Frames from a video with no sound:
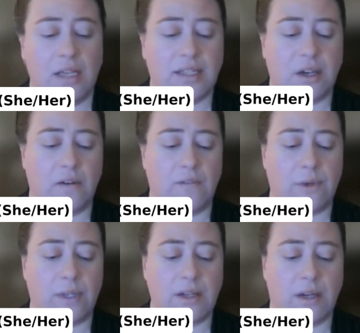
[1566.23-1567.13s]
So
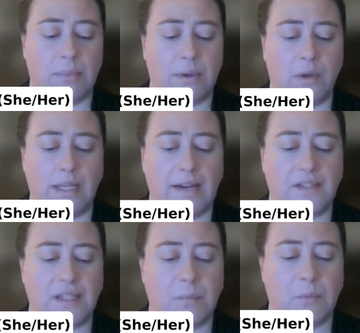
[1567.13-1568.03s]
for example,
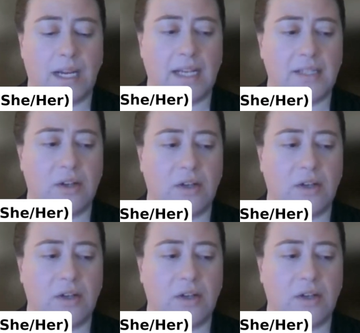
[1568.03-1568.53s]
if someone has